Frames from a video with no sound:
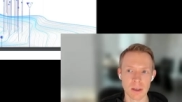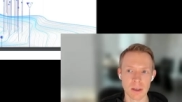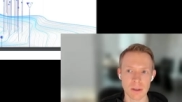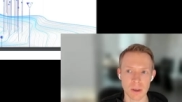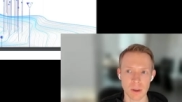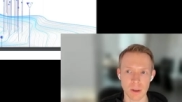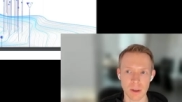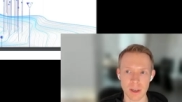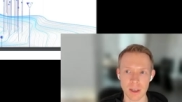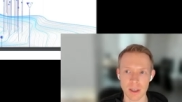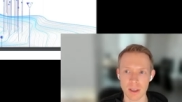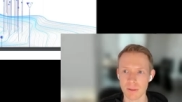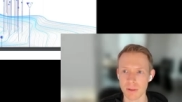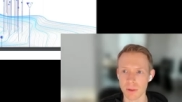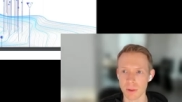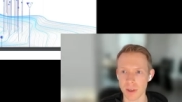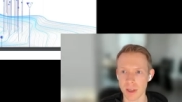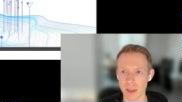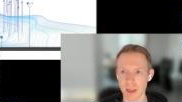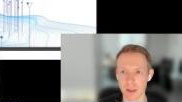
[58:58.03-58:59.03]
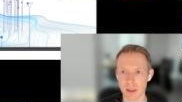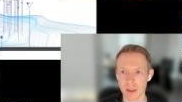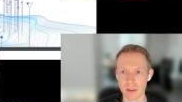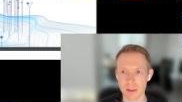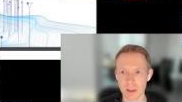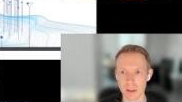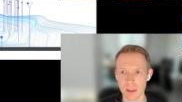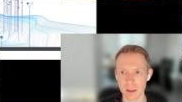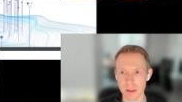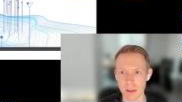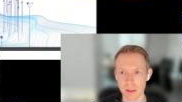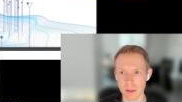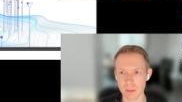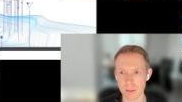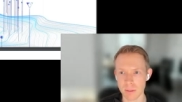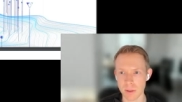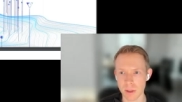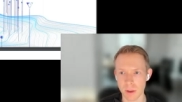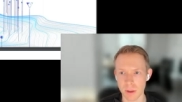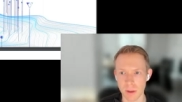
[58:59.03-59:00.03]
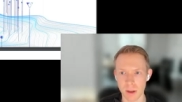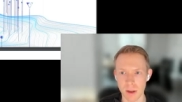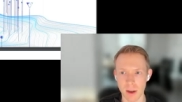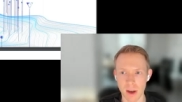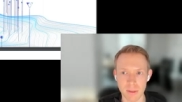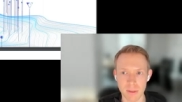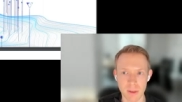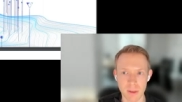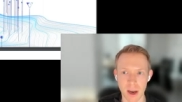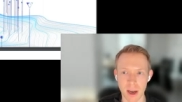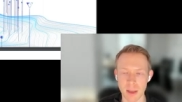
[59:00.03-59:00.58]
So like if you look at the, you know, the the